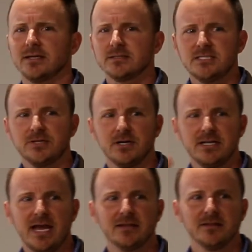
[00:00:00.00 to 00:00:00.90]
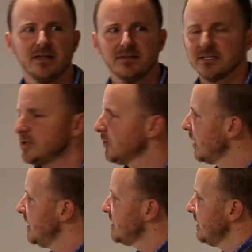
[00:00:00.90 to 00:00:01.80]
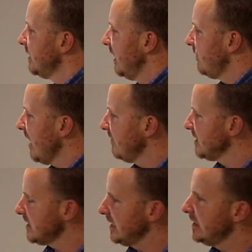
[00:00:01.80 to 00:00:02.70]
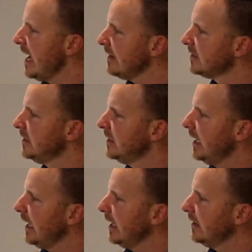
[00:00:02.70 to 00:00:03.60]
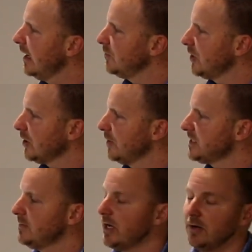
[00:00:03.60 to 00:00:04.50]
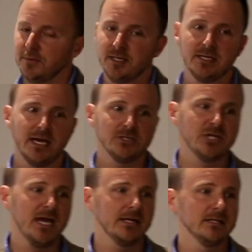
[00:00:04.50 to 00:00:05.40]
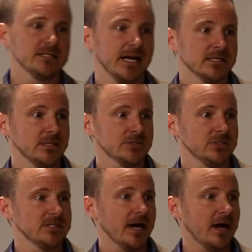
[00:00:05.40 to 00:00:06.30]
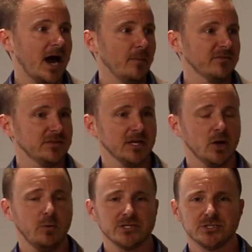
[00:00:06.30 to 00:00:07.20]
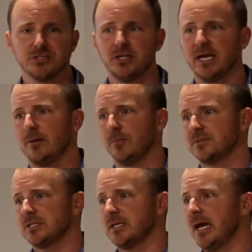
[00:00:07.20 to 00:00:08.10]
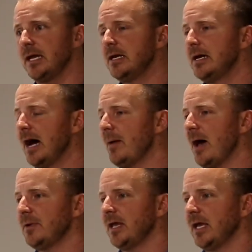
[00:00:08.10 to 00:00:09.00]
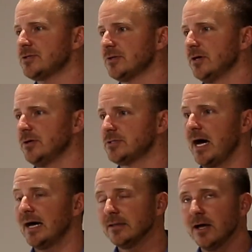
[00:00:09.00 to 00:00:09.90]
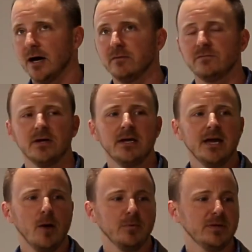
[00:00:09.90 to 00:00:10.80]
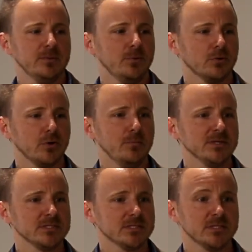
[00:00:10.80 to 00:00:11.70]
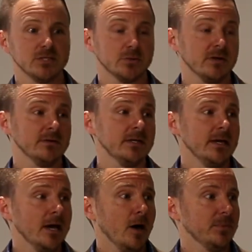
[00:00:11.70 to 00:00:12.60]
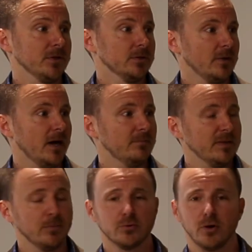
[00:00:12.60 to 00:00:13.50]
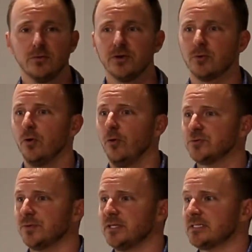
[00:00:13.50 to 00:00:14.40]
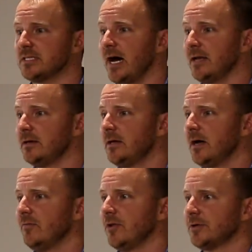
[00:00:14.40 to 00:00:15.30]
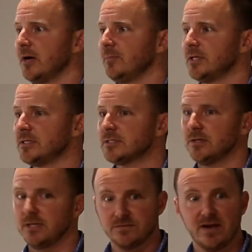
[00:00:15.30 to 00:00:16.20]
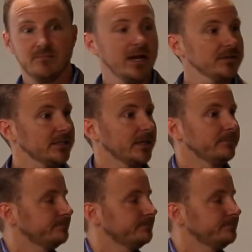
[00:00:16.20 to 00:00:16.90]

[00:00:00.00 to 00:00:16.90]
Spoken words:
secret data that I think is so crazy. If you haven't seen that, and you can always email me at j@designextensions.com if you think of questions you didn't come up with today. I'm happy to answer those. I love helping people grow businesses or even helping people grow their roles inside of other companies. So thanks for having me out today.